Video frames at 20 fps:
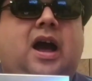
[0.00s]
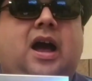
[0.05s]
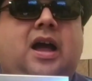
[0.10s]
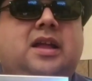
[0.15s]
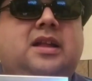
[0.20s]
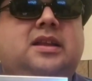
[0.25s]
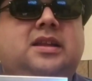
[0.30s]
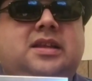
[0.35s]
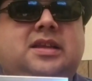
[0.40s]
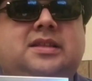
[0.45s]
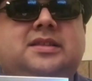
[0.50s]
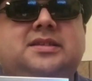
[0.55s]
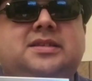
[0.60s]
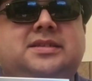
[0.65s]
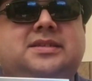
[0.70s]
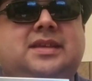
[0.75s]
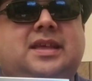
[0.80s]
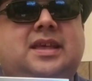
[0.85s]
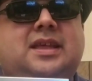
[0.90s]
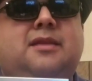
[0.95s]
I need
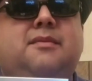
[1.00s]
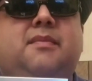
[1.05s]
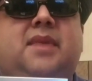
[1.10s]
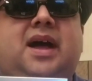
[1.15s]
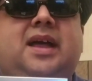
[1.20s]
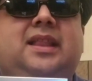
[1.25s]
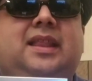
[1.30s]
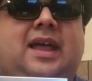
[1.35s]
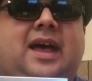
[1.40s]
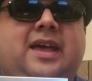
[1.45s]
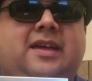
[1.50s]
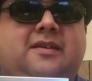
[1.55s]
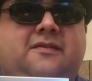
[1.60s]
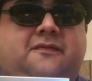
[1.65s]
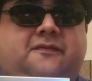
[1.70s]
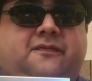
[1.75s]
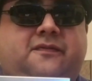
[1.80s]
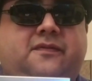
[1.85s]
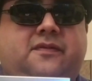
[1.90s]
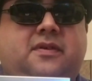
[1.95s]
this in my
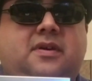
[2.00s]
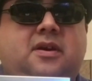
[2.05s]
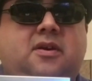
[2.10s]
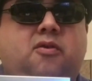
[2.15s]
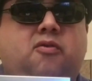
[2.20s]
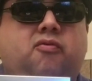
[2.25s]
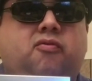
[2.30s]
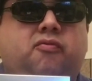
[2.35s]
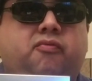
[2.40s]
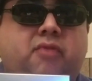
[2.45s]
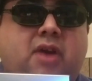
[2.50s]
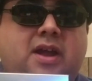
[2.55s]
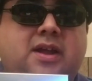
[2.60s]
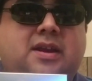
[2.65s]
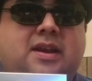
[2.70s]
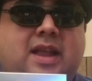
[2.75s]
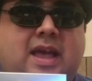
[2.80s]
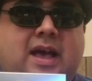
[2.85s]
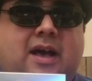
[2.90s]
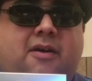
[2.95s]
life
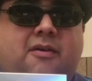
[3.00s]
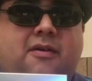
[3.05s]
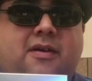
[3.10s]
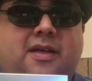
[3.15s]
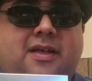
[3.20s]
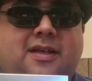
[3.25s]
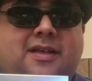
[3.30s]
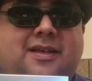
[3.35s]
right now.